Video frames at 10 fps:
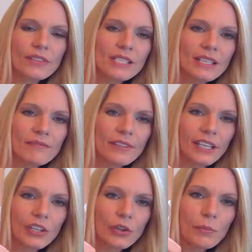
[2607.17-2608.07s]
So if this
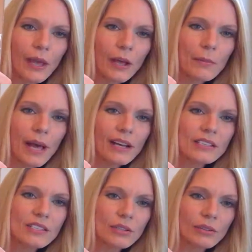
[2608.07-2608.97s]
can fit in your
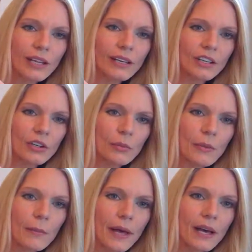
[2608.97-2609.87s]
mailbox, you'll get
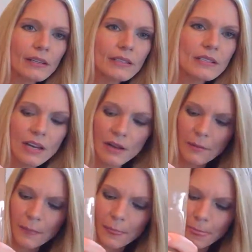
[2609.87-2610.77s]
it in your
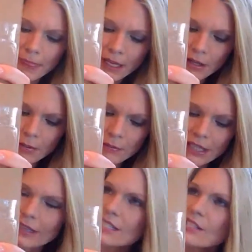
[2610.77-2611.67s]
mailbox.
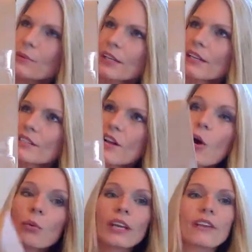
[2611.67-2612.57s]
And this one
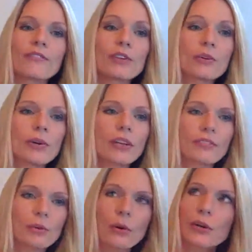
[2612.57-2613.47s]
is, oh, if
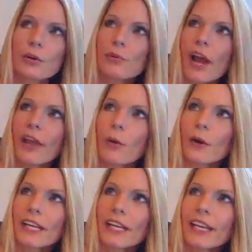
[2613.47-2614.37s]
you order
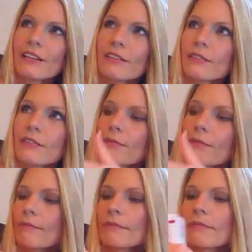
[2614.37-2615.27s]
priority,
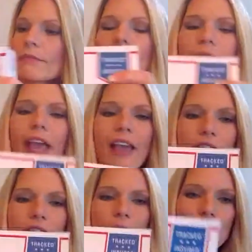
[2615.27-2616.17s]
don't show the name.
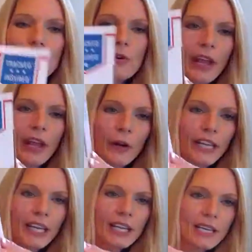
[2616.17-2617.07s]
Okay, if you order
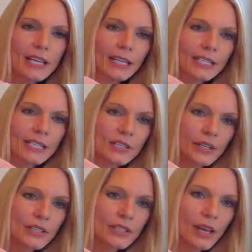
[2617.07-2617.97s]
priority,
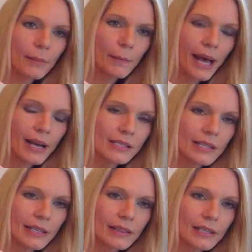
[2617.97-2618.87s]
it's going to come in a
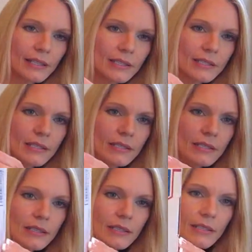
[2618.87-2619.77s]
box like
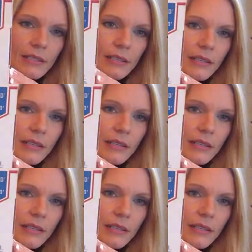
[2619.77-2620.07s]
this.